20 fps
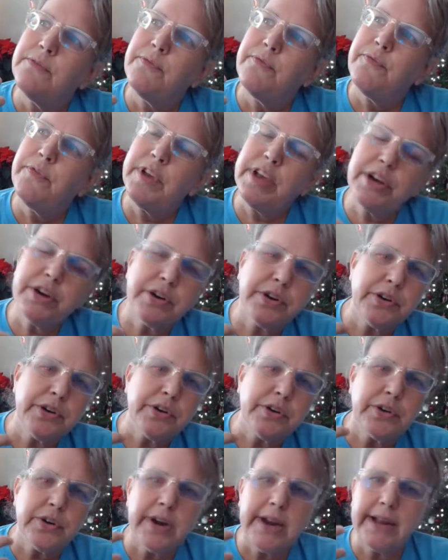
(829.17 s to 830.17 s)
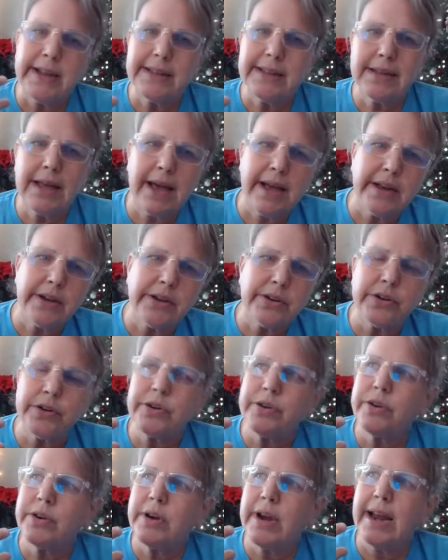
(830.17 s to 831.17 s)
fitter and
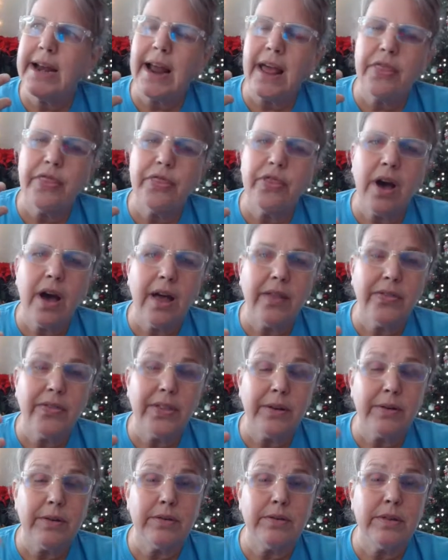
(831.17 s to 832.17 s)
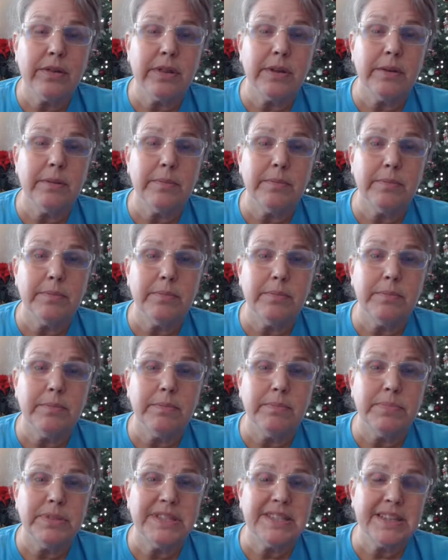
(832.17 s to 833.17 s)
lighter. And I thought that the
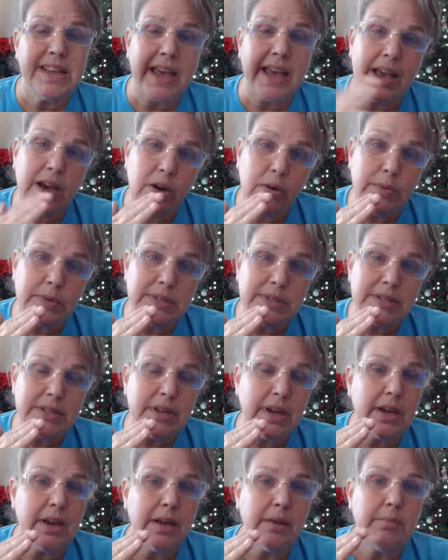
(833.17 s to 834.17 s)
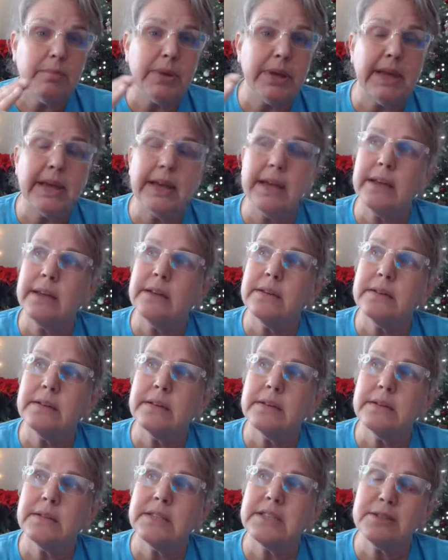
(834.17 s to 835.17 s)
scale was going to be
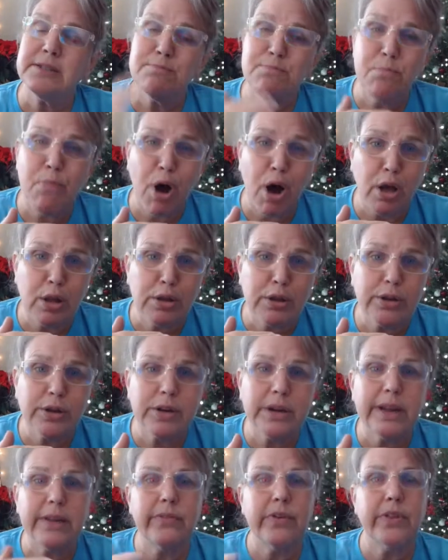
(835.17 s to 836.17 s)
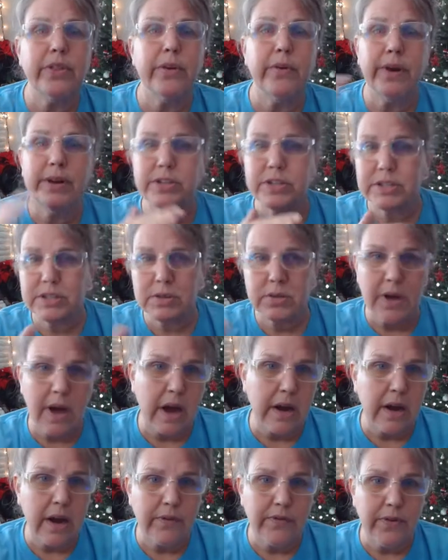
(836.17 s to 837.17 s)
smaller, even though I just got
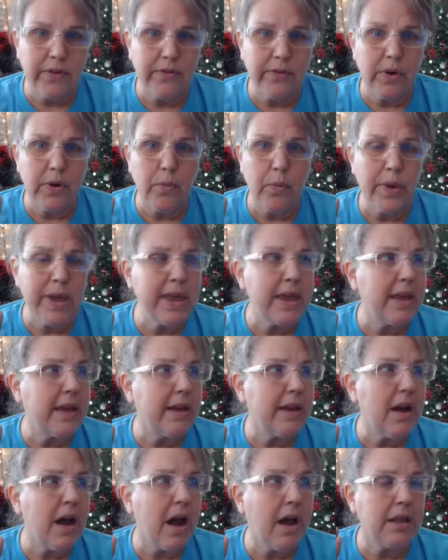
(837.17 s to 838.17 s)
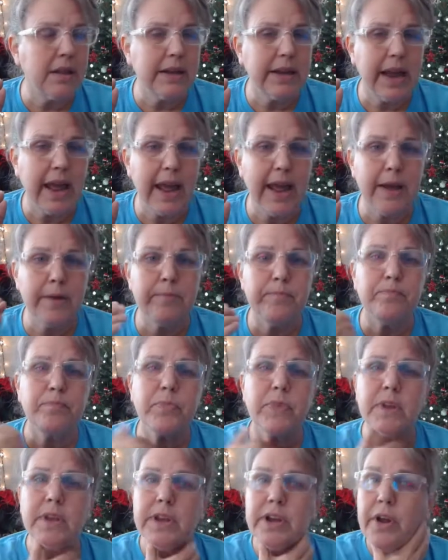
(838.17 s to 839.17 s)
off of a weekend holiday,
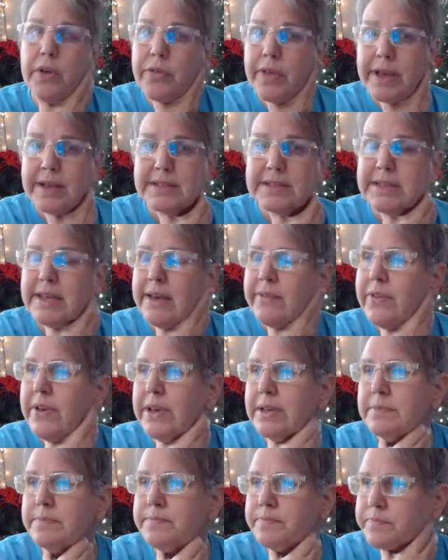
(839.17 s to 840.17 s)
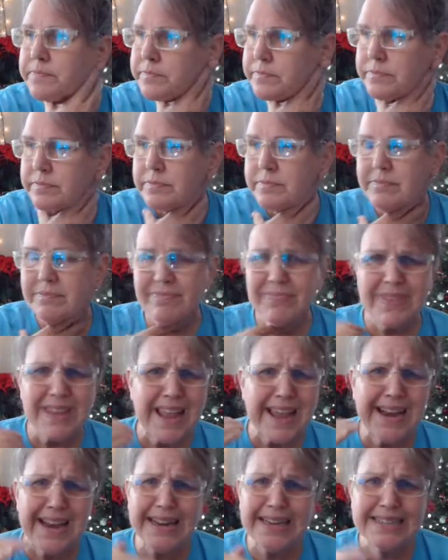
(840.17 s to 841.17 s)
you know, Thanksgiving.
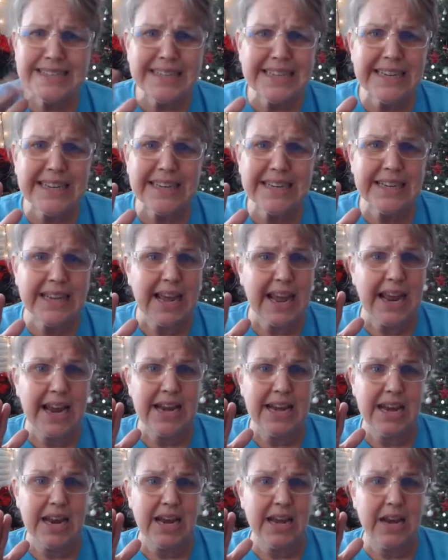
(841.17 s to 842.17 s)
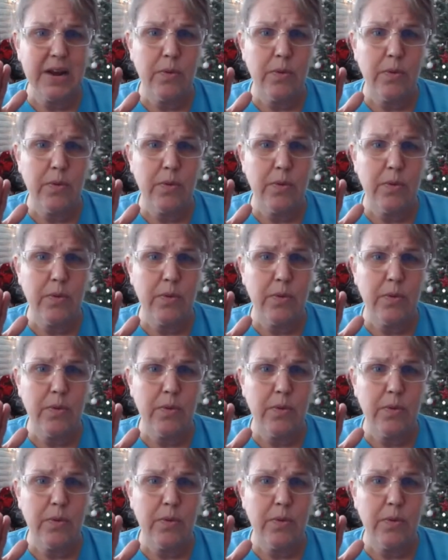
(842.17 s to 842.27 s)
And I didn't gain any